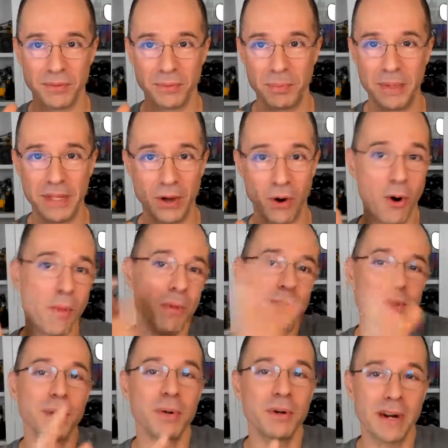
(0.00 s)
be
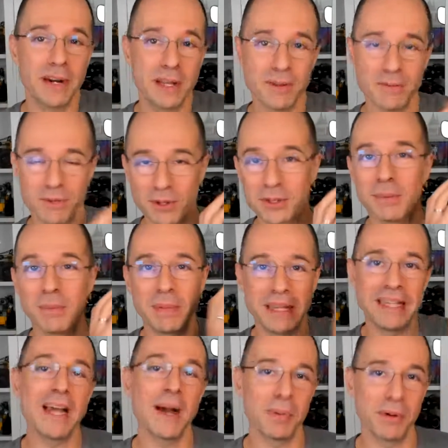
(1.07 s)
almost up and running, if not
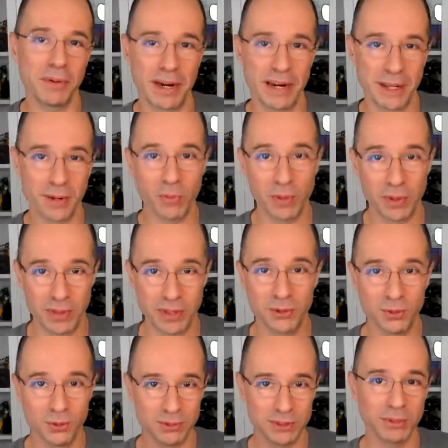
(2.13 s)
completely up and running, with the
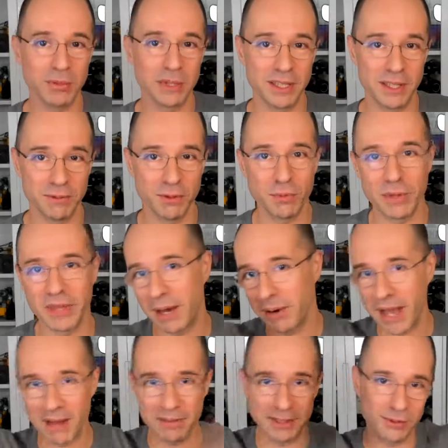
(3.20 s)
tools that we give you without
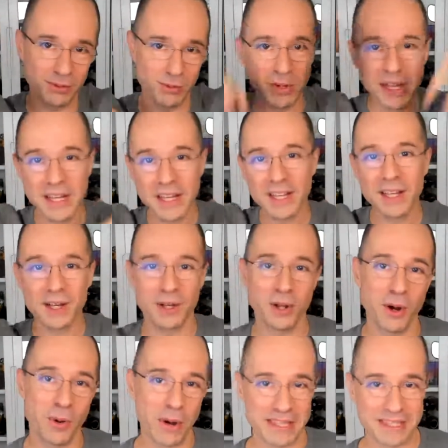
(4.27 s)
having to,
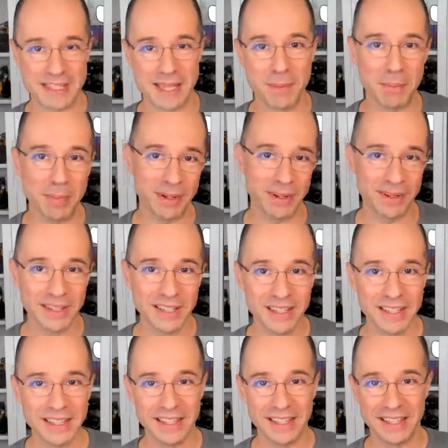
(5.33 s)
assemble
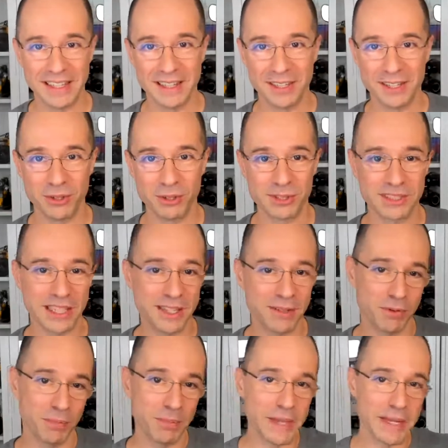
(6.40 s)
your site
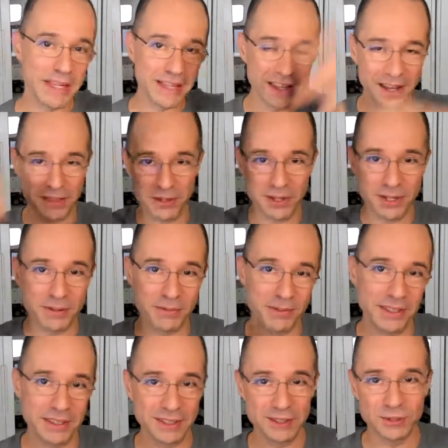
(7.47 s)
from many other
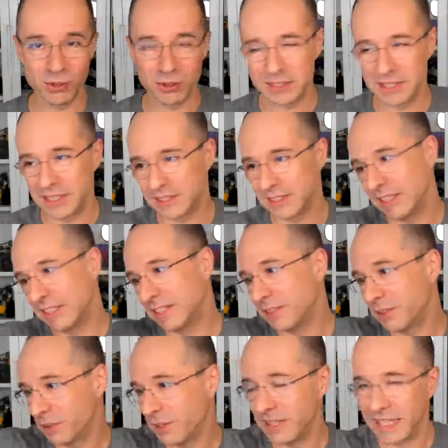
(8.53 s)
different sources and
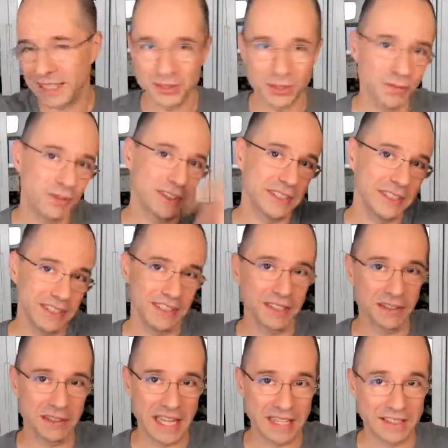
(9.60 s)
integrate that service and
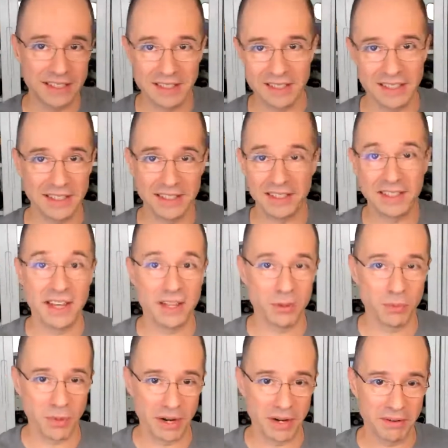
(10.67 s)
integrate that the
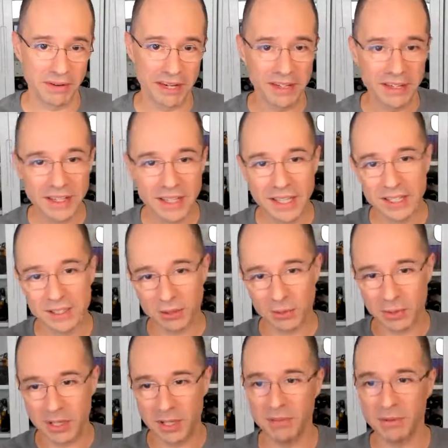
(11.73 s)
other one, right? So
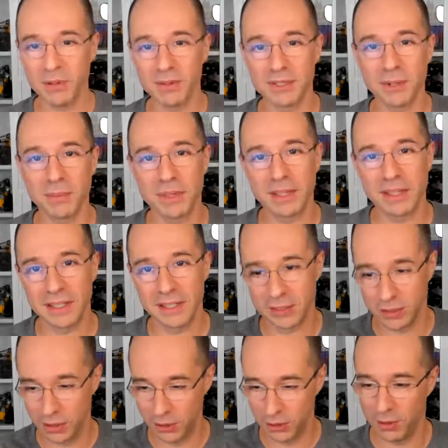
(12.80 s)
giving you something that
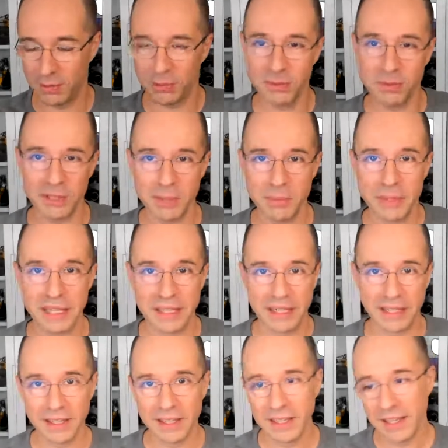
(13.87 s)
is good from the very
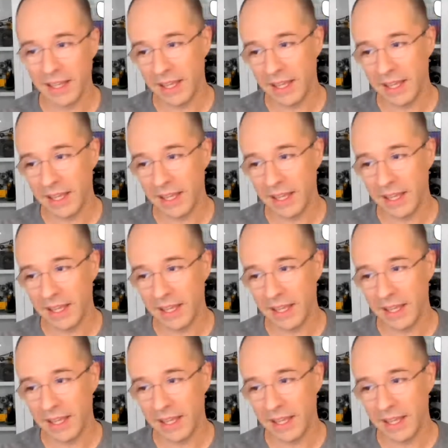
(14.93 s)
beginning,